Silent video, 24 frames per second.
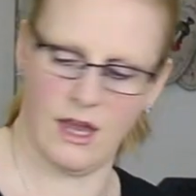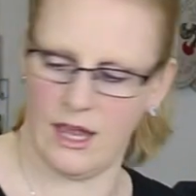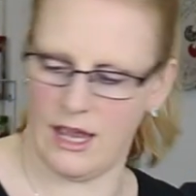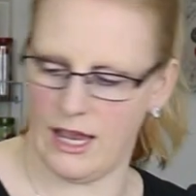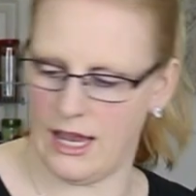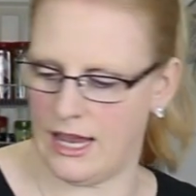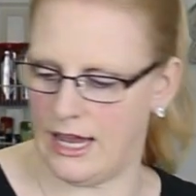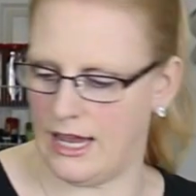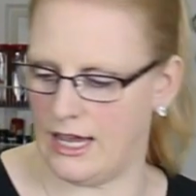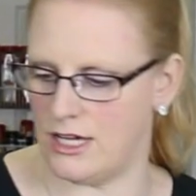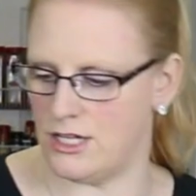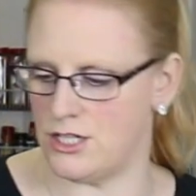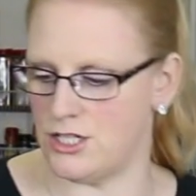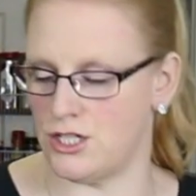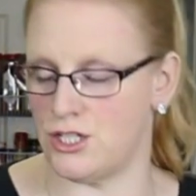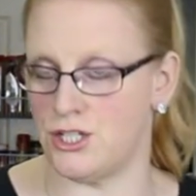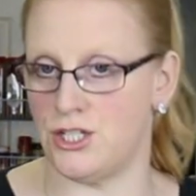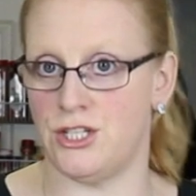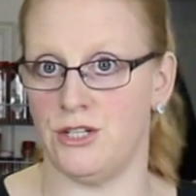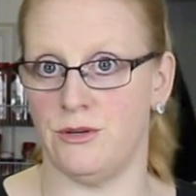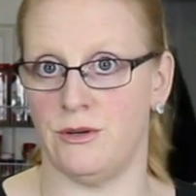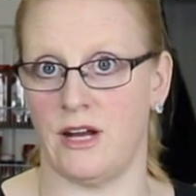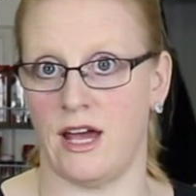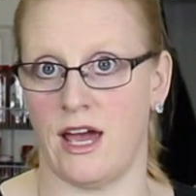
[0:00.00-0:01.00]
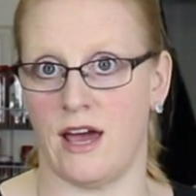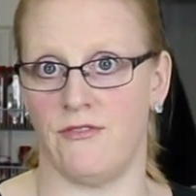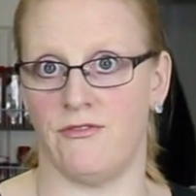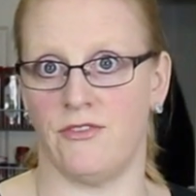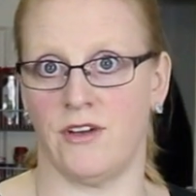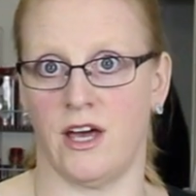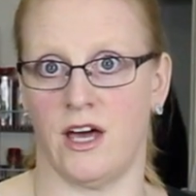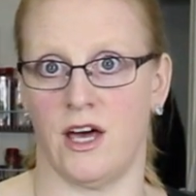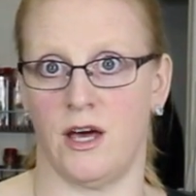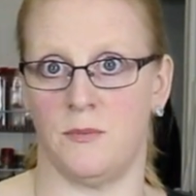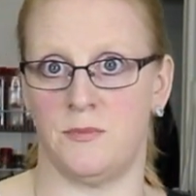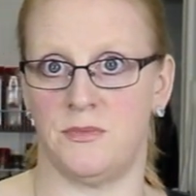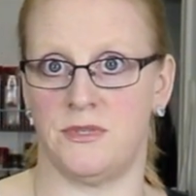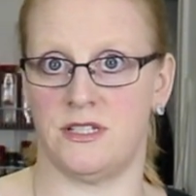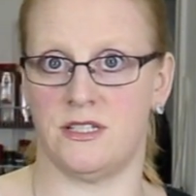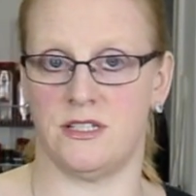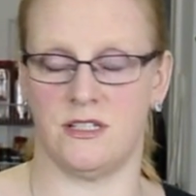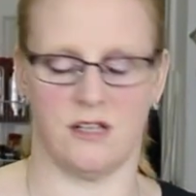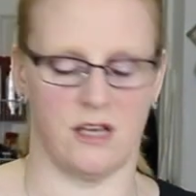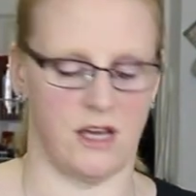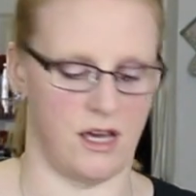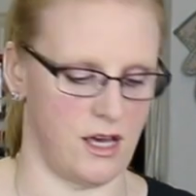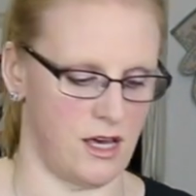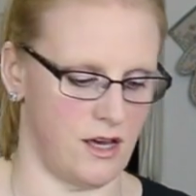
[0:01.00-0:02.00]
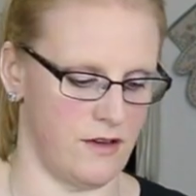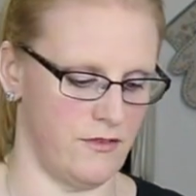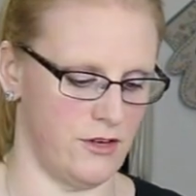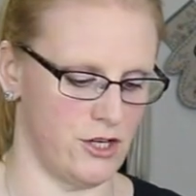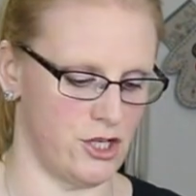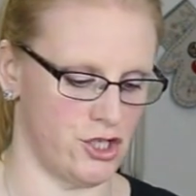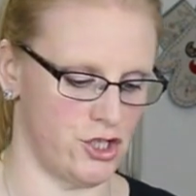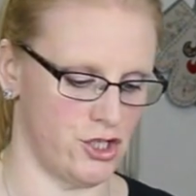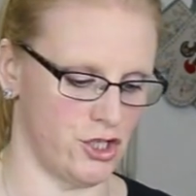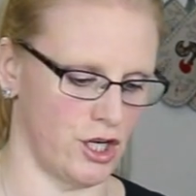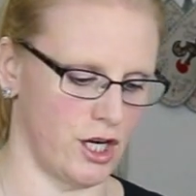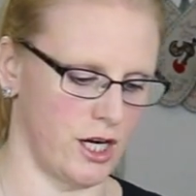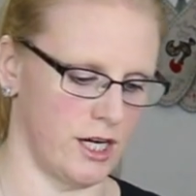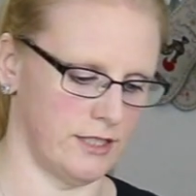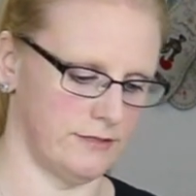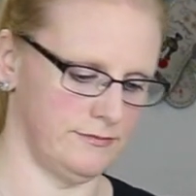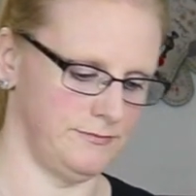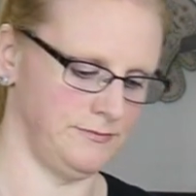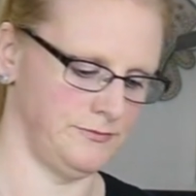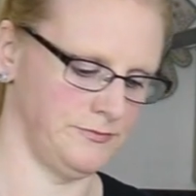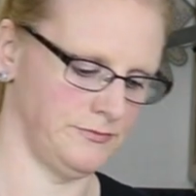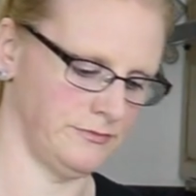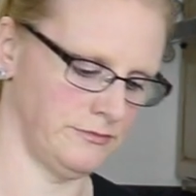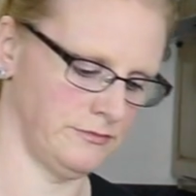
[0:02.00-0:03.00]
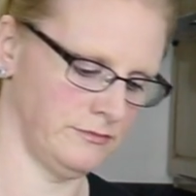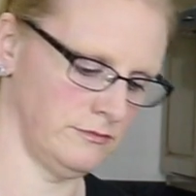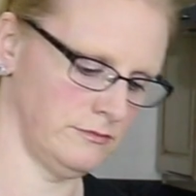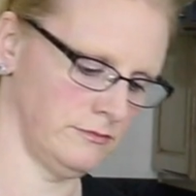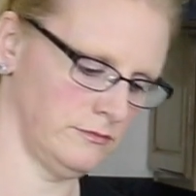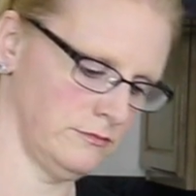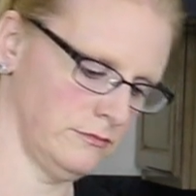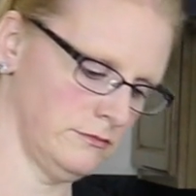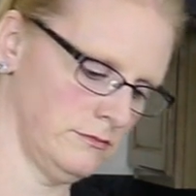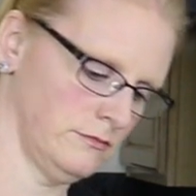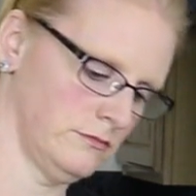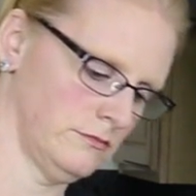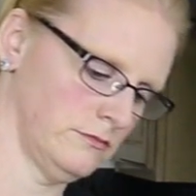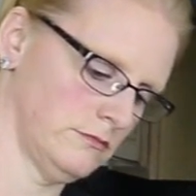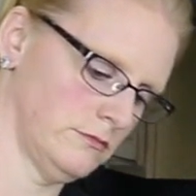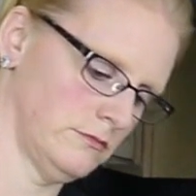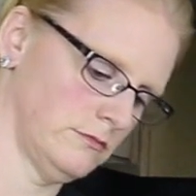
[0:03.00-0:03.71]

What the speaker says: and 2.5 cups of sugar. And